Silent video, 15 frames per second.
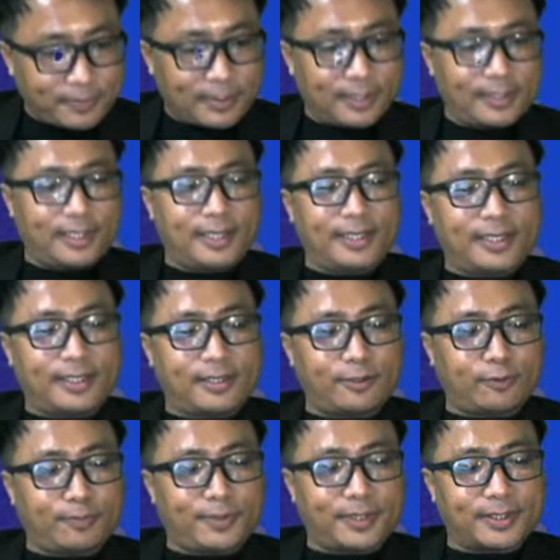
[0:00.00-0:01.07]
there in the
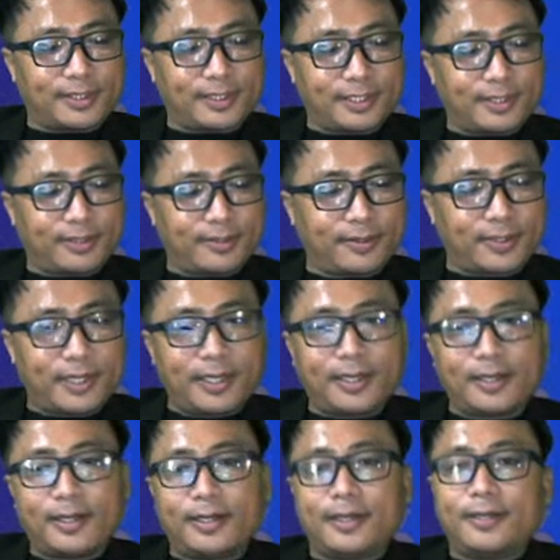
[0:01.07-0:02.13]
UPSC.
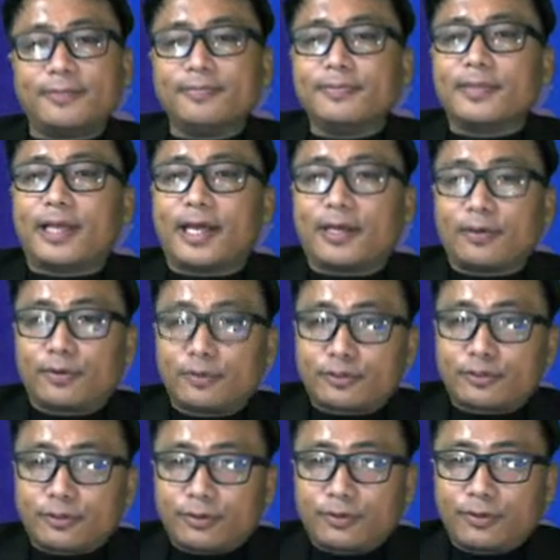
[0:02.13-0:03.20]
Okay? And
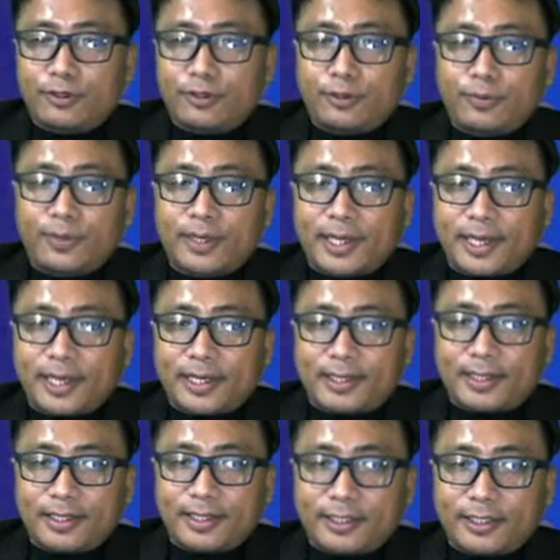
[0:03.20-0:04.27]
also, you will
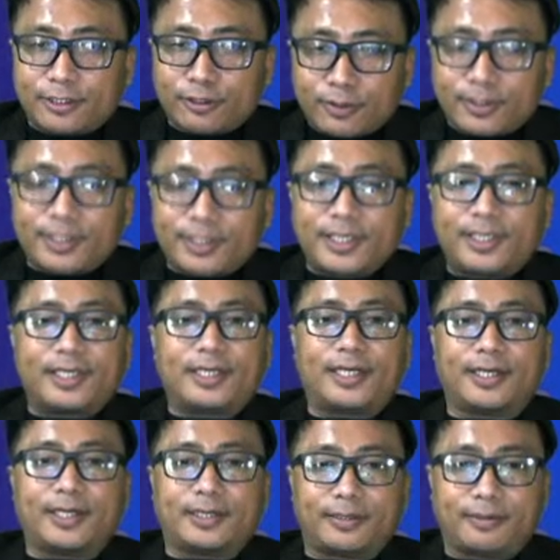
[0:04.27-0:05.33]
get, it is not written
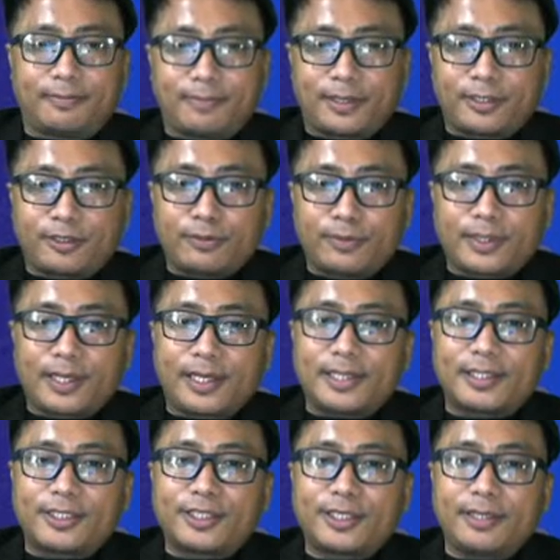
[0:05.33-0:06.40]
here, but you will
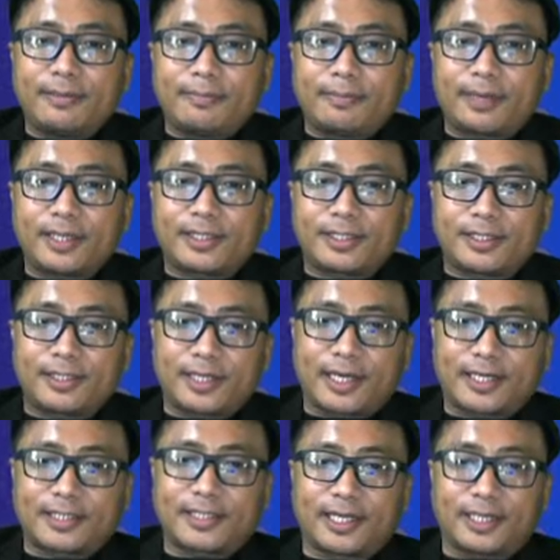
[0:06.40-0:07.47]
get 3 months
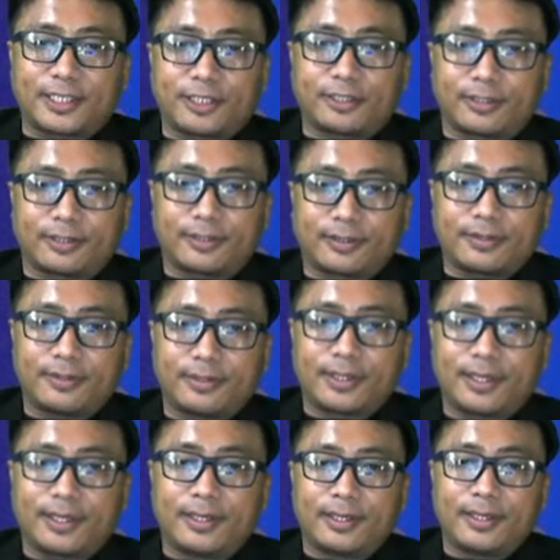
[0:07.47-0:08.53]
extension.
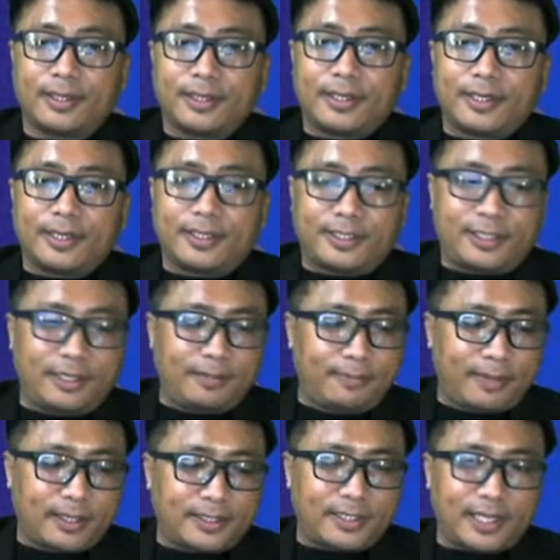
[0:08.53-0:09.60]
Okay? 3
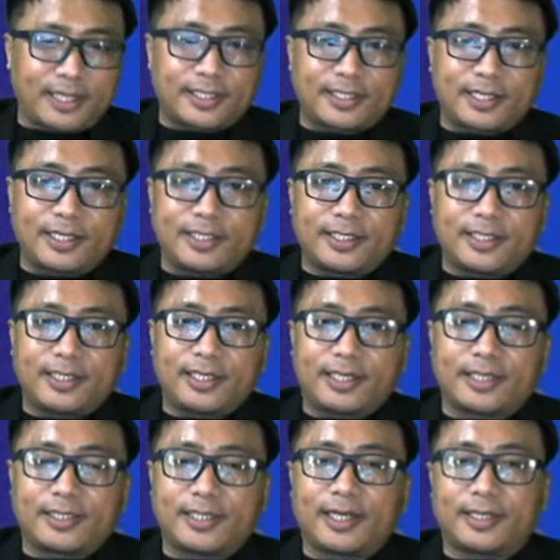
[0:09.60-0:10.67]
months extension in
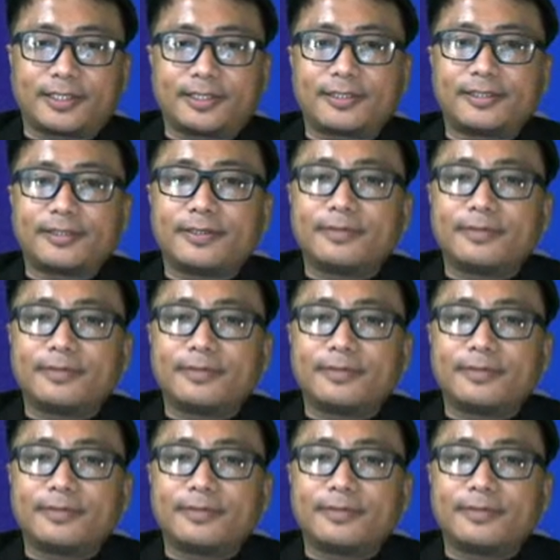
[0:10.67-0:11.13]
a sense.